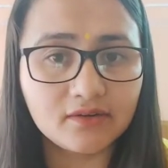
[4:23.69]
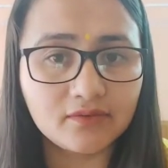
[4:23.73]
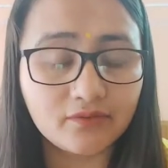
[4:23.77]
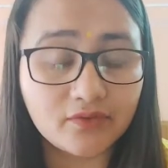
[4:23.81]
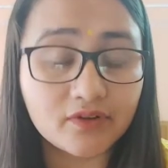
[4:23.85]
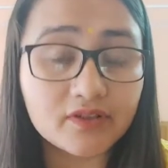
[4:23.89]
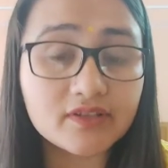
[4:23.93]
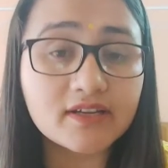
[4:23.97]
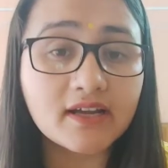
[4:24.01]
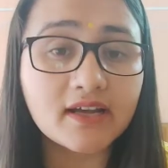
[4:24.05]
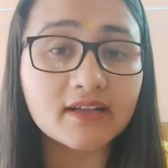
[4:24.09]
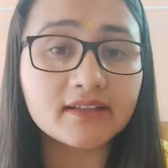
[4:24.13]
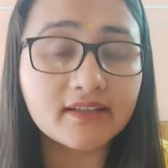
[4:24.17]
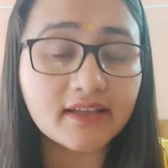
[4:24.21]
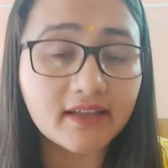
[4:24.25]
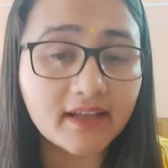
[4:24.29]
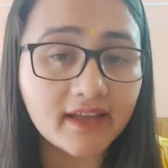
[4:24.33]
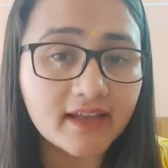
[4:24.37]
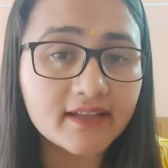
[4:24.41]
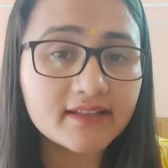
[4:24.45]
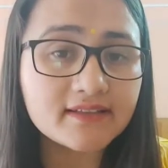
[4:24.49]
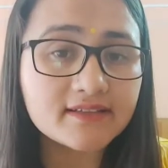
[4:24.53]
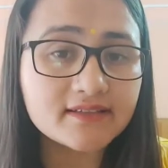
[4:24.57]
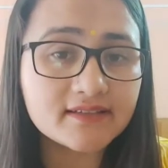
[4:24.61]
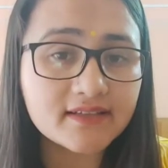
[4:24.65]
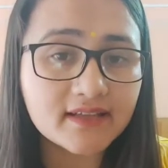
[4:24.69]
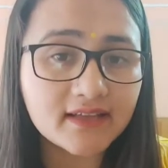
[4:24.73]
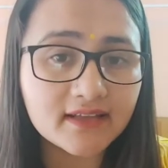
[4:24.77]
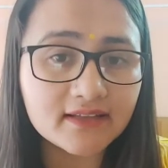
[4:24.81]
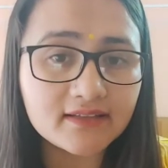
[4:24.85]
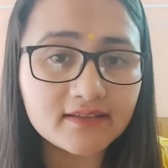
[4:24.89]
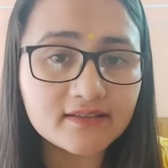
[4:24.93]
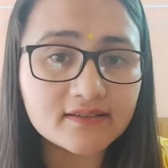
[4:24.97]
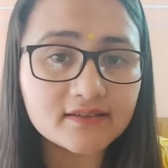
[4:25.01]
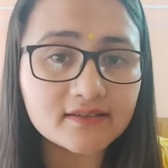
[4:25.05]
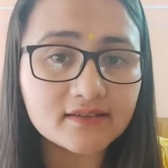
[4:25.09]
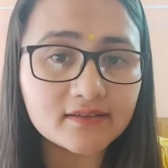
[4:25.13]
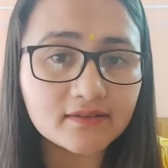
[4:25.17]
Which are the 8
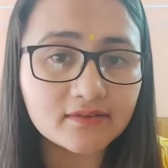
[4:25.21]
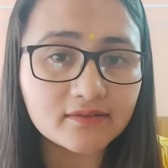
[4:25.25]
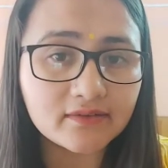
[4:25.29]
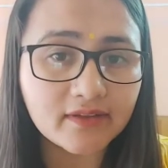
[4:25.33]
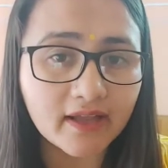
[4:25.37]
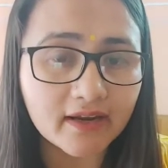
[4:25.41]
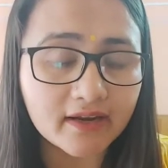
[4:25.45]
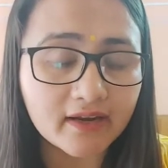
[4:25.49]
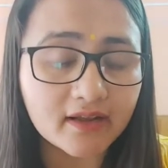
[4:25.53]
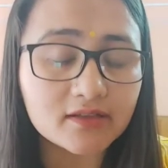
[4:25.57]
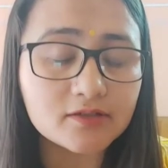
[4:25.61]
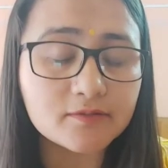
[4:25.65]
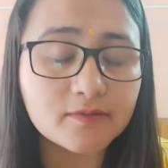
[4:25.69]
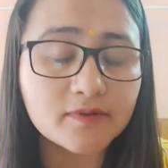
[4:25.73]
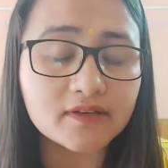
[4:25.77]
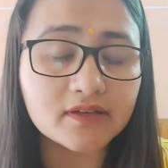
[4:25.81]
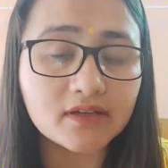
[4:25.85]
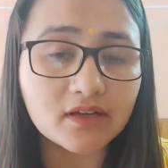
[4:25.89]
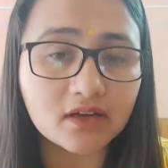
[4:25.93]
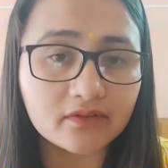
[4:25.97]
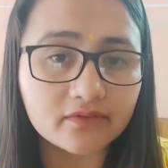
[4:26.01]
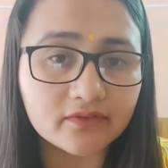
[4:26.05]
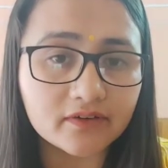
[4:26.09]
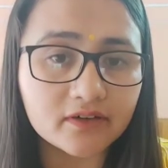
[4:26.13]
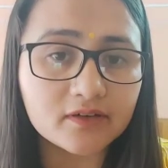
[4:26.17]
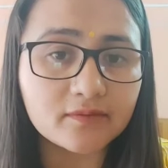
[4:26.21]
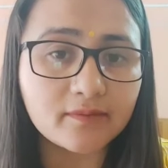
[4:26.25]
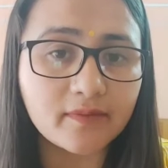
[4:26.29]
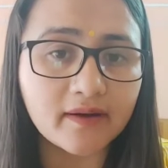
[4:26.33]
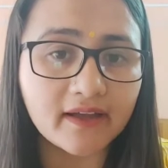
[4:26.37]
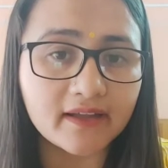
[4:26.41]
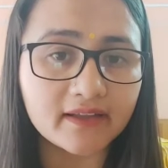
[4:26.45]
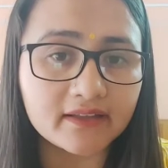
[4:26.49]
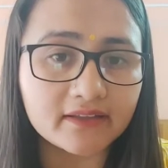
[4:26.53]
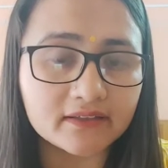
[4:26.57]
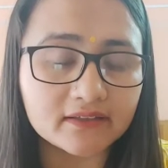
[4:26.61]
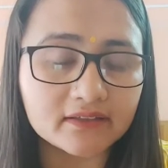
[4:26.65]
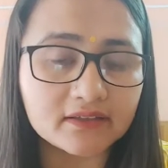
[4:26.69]
states that has been covered
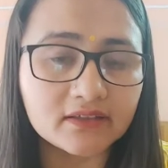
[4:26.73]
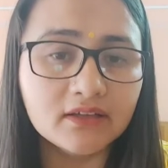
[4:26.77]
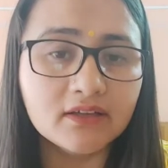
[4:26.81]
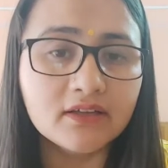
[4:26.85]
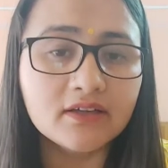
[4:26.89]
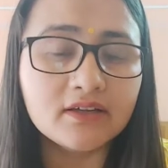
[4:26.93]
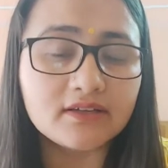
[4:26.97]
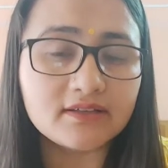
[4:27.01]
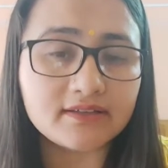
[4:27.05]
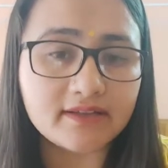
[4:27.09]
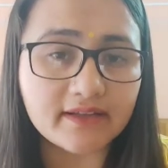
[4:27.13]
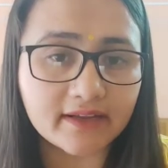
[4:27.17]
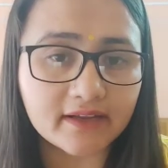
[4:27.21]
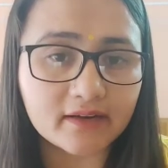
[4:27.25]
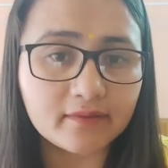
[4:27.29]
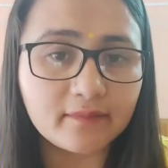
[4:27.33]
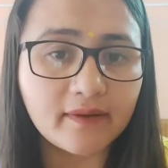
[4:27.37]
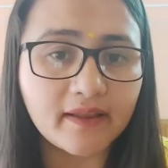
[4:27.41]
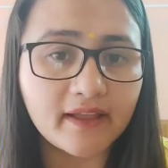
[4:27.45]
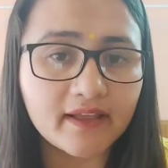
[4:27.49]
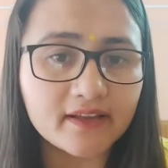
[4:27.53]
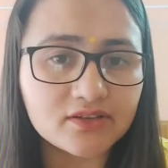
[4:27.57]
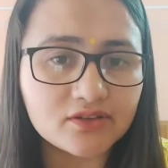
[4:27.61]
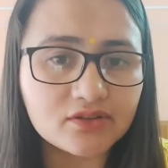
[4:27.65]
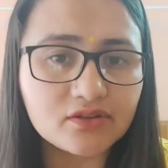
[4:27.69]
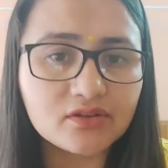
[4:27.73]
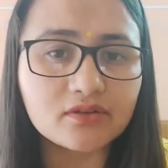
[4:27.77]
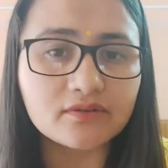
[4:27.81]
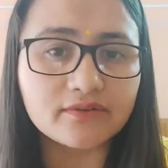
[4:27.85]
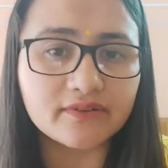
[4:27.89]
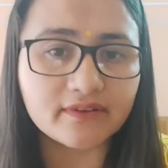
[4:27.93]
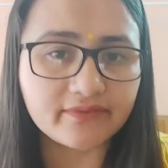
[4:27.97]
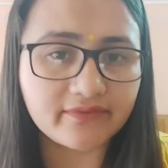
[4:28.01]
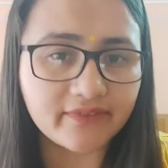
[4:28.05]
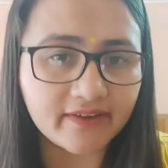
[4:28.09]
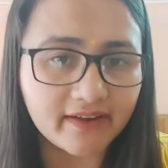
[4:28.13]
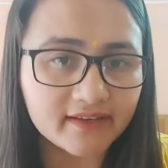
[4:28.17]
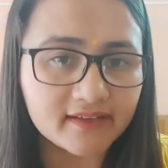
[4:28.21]
by the Deccan Plateau? You
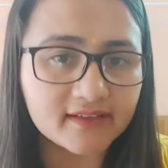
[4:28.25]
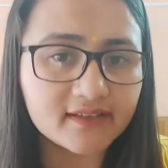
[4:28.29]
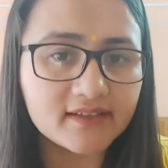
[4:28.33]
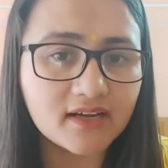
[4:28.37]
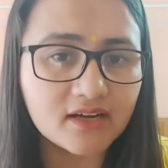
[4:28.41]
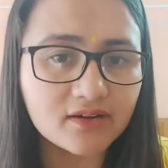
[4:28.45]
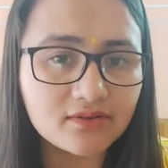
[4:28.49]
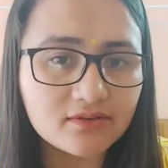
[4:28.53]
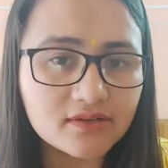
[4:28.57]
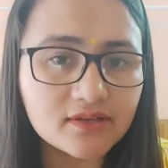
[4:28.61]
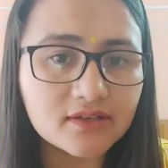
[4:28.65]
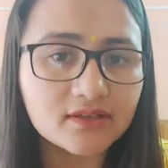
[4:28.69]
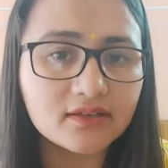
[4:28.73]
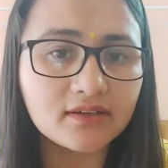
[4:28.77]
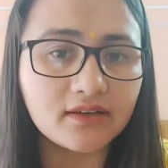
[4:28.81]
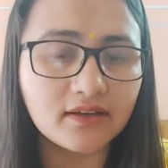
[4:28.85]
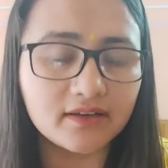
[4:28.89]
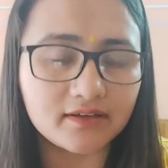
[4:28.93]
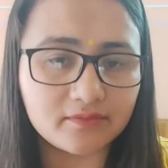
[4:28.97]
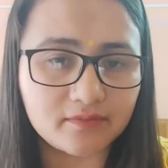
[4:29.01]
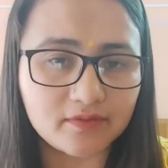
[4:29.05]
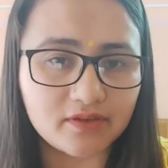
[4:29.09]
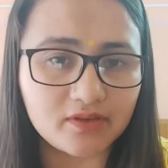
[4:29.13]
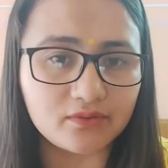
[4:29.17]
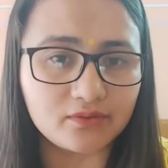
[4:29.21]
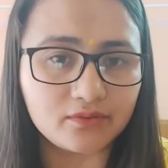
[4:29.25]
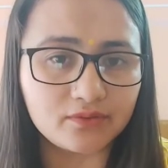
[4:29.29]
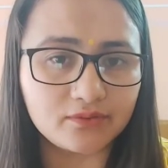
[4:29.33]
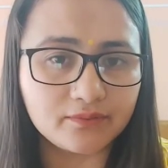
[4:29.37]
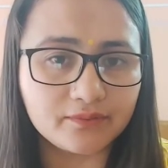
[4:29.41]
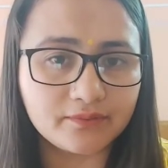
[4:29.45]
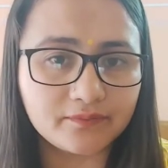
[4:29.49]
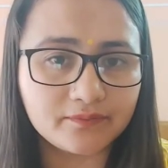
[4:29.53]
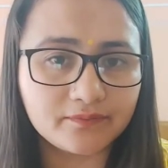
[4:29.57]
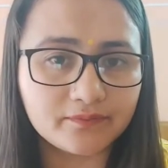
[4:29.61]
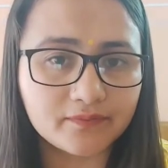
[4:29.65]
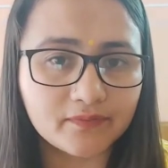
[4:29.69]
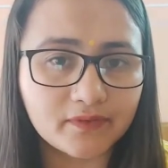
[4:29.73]
will find it out and let me know
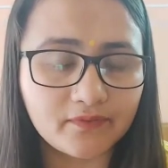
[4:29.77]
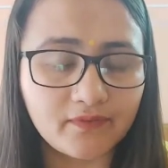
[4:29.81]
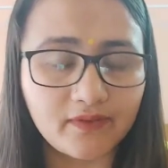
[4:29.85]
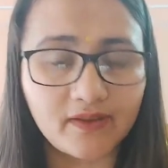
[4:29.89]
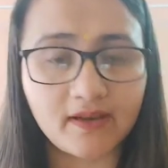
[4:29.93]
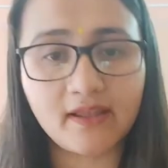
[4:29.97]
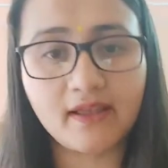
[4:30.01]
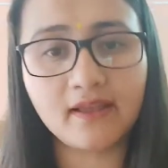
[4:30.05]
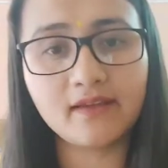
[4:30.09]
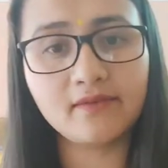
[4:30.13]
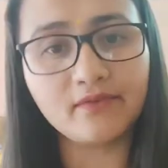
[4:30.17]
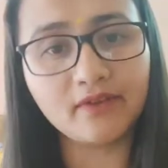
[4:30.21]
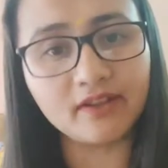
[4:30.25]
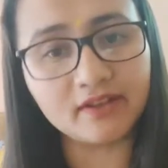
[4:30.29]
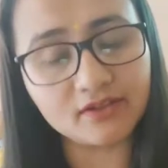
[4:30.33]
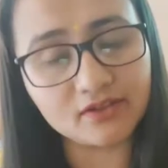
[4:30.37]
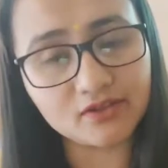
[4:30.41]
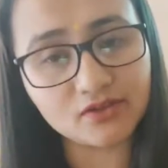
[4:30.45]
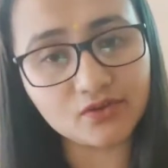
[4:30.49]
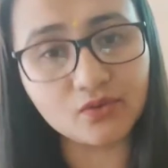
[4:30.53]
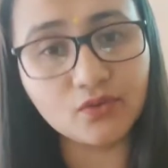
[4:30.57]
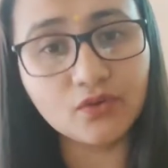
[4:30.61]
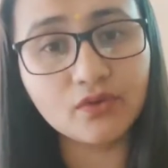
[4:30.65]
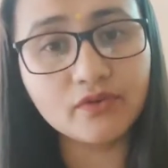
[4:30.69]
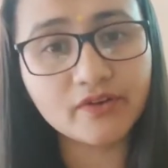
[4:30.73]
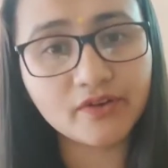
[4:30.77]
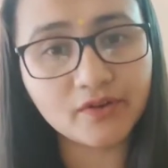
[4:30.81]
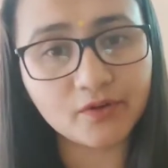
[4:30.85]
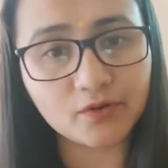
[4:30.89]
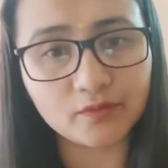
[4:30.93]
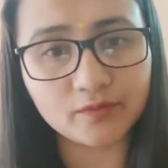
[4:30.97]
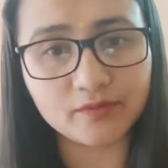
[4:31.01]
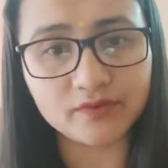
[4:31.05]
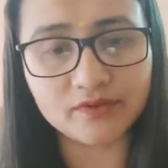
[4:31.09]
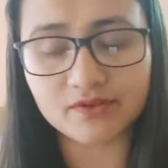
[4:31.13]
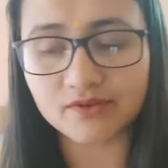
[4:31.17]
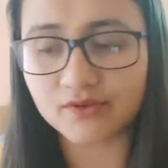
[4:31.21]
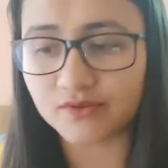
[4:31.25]
when the school
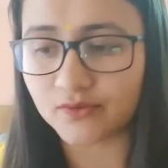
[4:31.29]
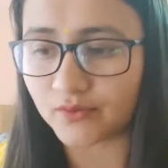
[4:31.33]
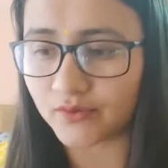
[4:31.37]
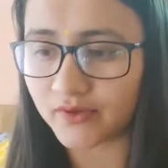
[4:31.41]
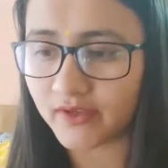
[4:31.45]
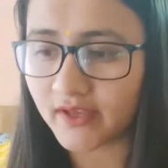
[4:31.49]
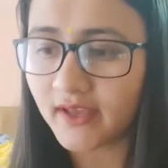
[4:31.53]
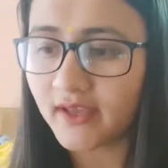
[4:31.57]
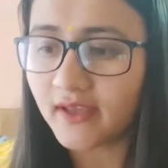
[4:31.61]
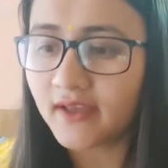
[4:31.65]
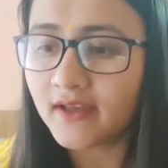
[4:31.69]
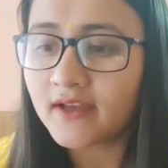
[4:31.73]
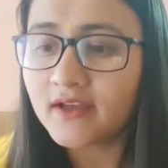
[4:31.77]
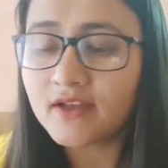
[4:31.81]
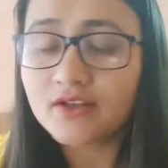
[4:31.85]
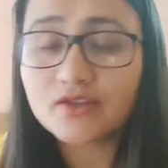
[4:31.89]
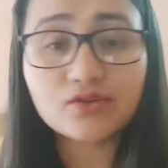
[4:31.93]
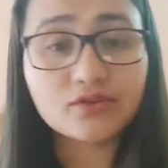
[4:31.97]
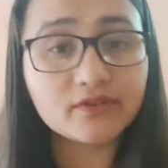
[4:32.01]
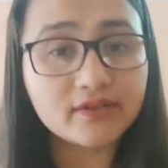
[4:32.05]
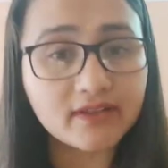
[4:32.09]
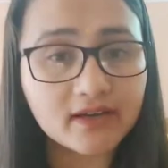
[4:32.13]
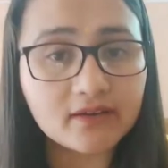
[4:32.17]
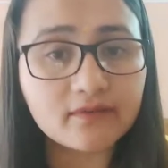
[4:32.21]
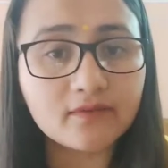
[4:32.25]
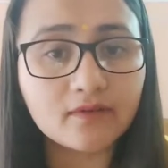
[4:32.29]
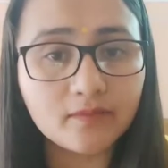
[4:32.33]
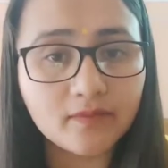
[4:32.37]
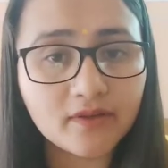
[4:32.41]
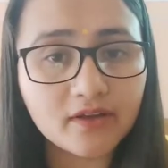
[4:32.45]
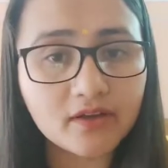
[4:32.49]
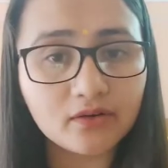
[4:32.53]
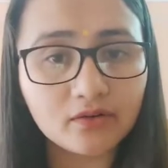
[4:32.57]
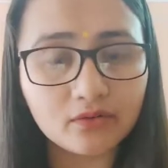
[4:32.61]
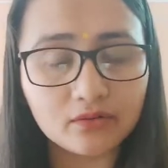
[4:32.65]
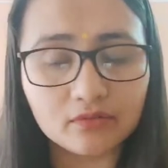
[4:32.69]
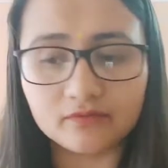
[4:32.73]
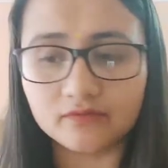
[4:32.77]
reopens. Okay, so that will be
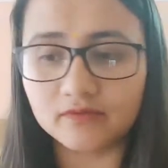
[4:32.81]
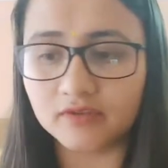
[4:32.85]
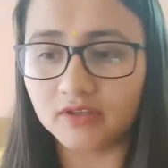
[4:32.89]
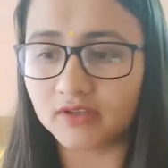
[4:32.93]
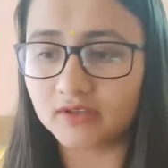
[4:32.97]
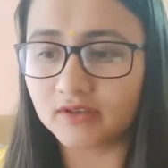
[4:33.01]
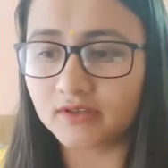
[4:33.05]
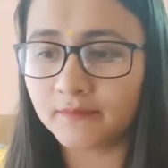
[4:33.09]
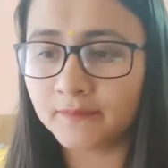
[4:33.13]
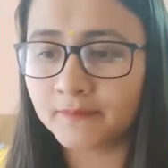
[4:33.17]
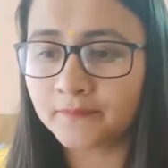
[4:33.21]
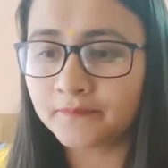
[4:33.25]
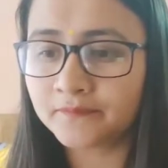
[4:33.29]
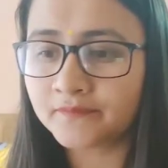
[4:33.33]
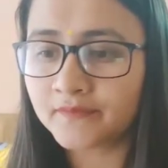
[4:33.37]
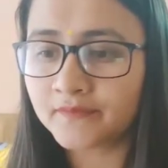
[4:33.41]
a homework.